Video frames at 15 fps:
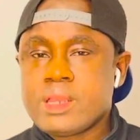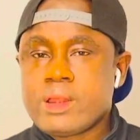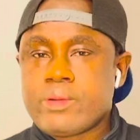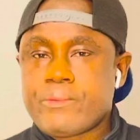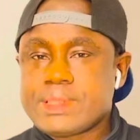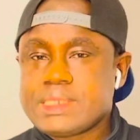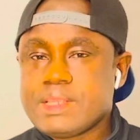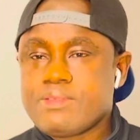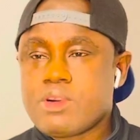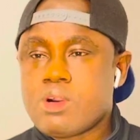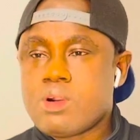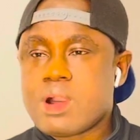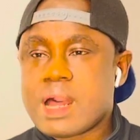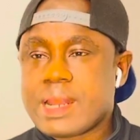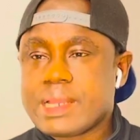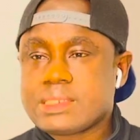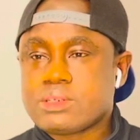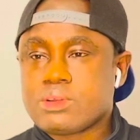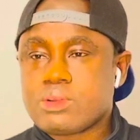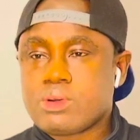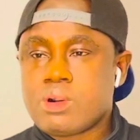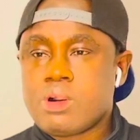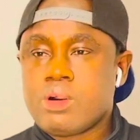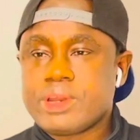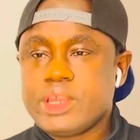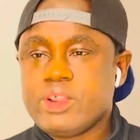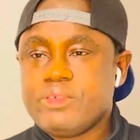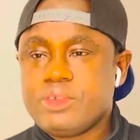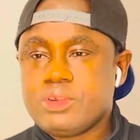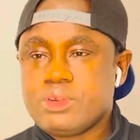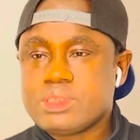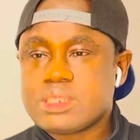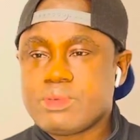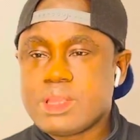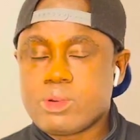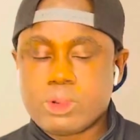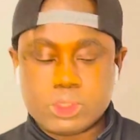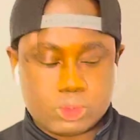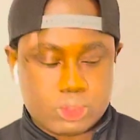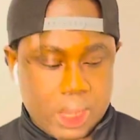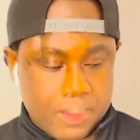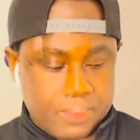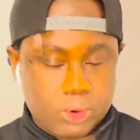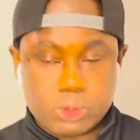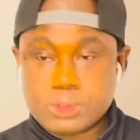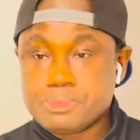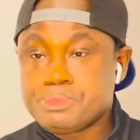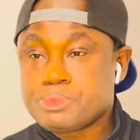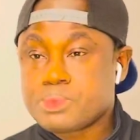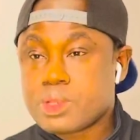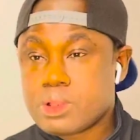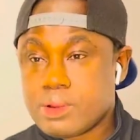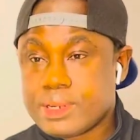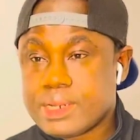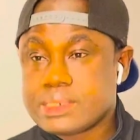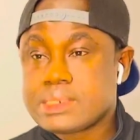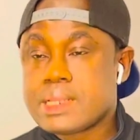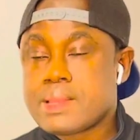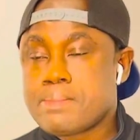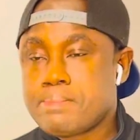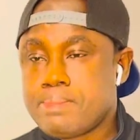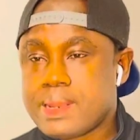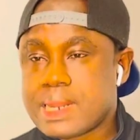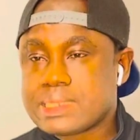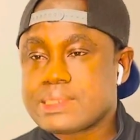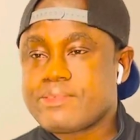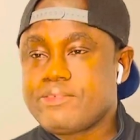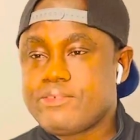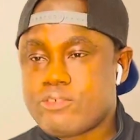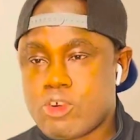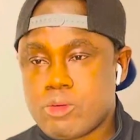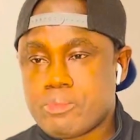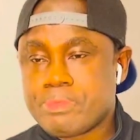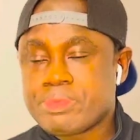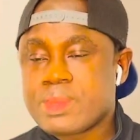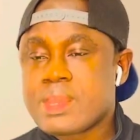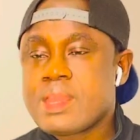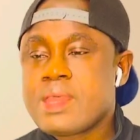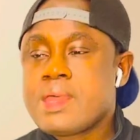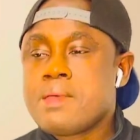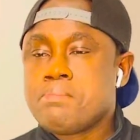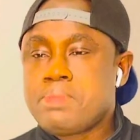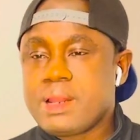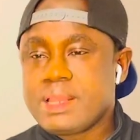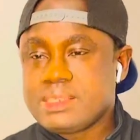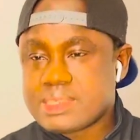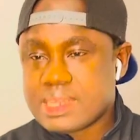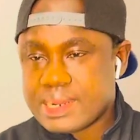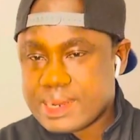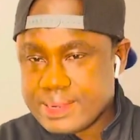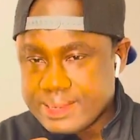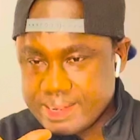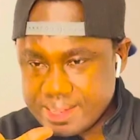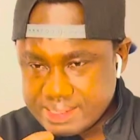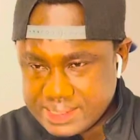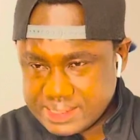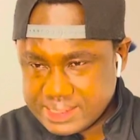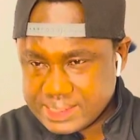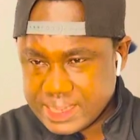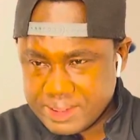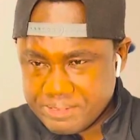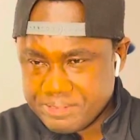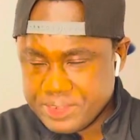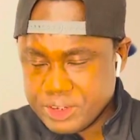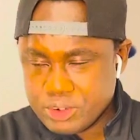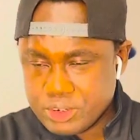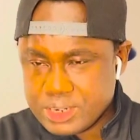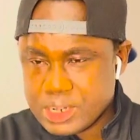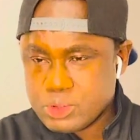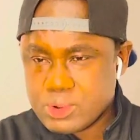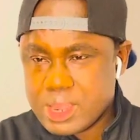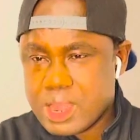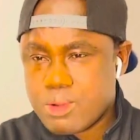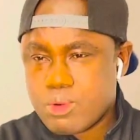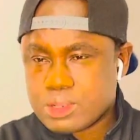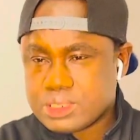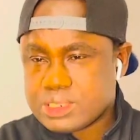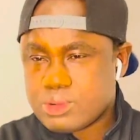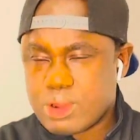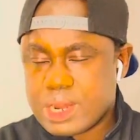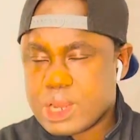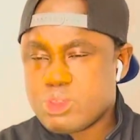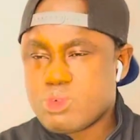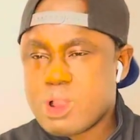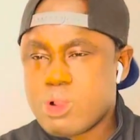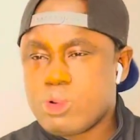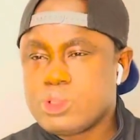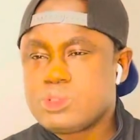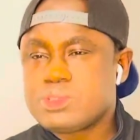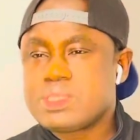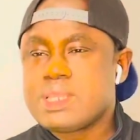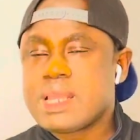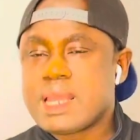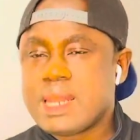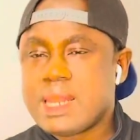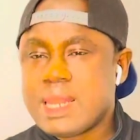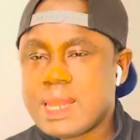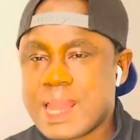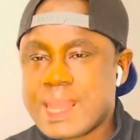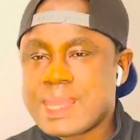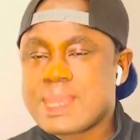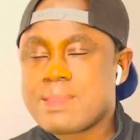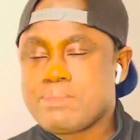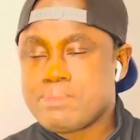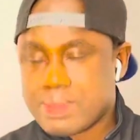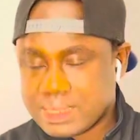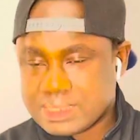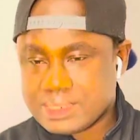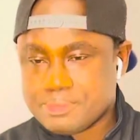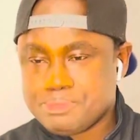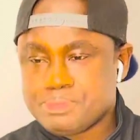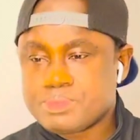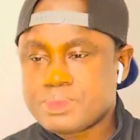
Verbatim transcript: receive all alerts on all new videos that we are going to upload on this platform. Please, under this same video that you are watching right now, you are going to see a like button.